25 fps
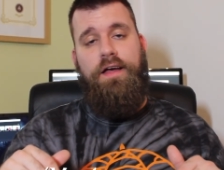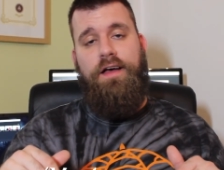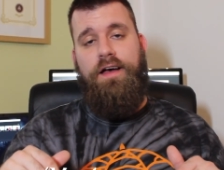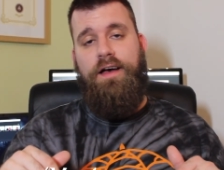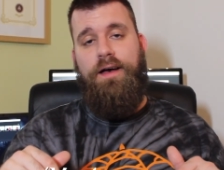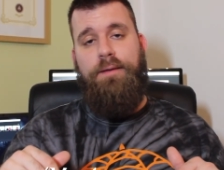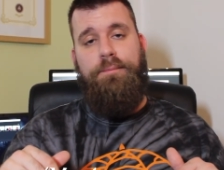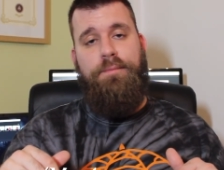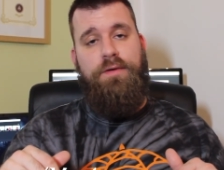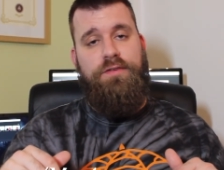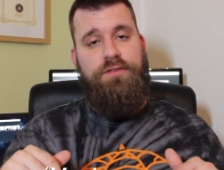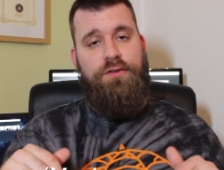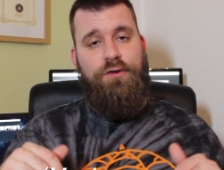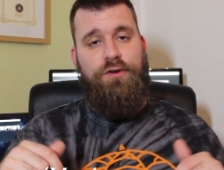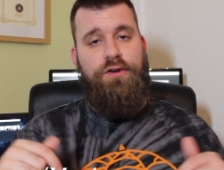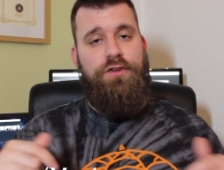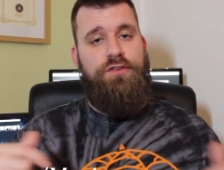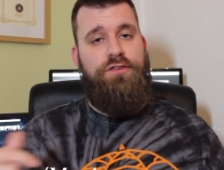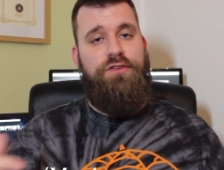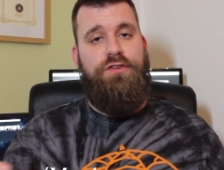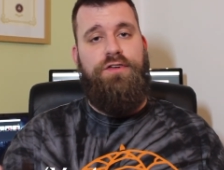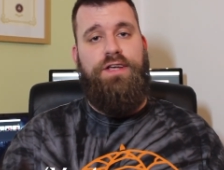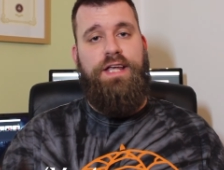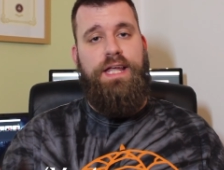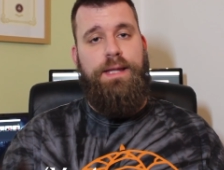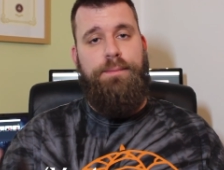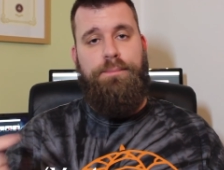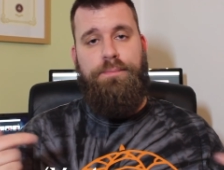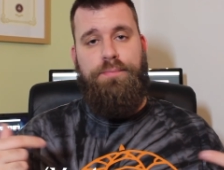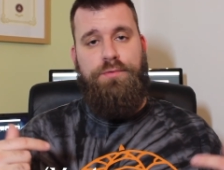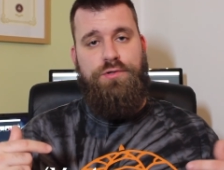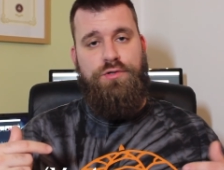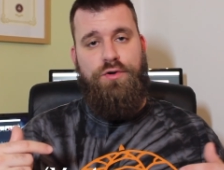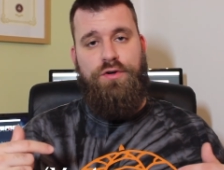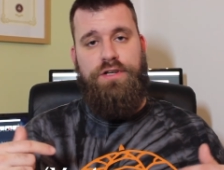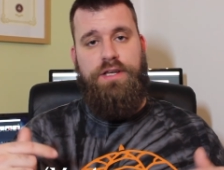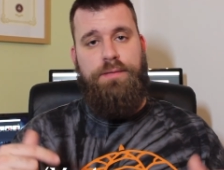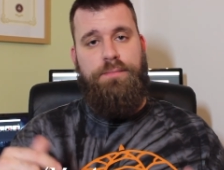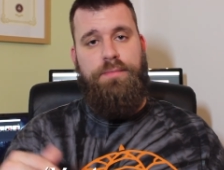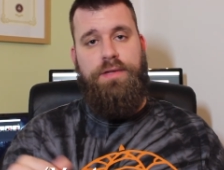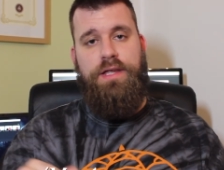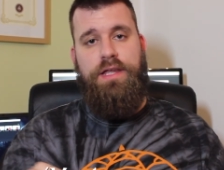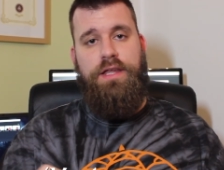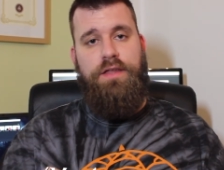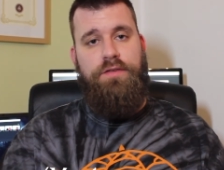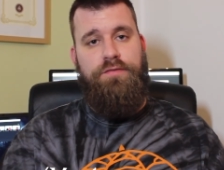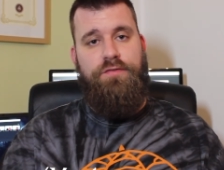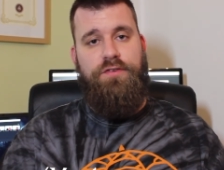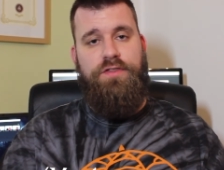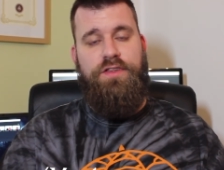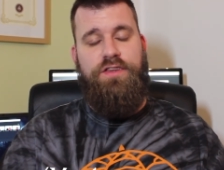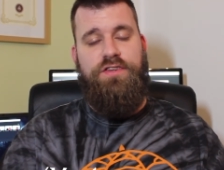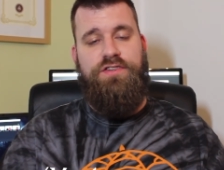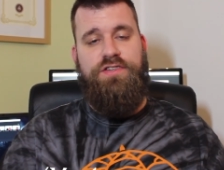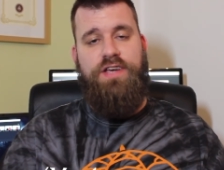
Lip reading: as long as you keep joining me for these